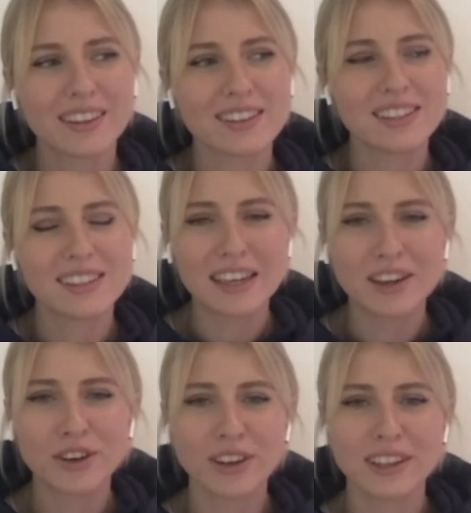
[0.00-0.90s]

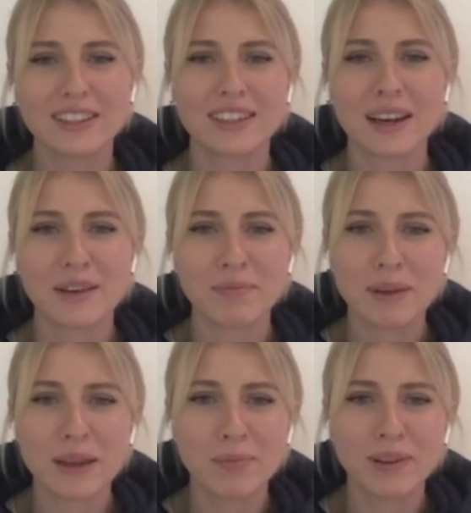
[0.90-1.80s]
secrets that
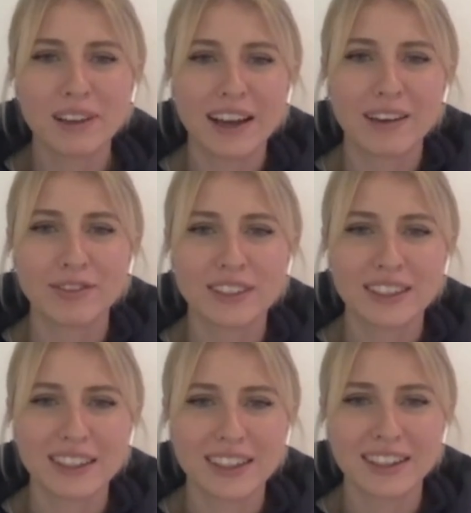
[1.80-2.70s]
people have
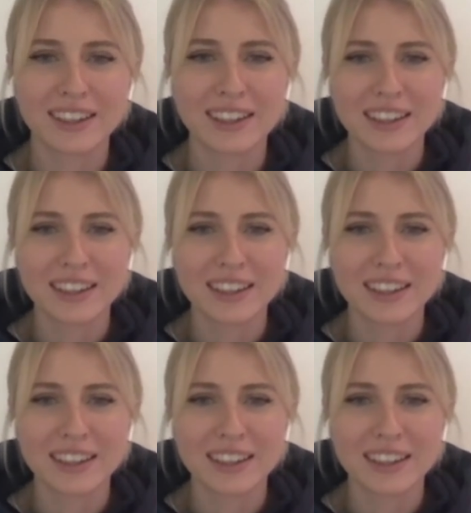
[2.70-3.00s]
to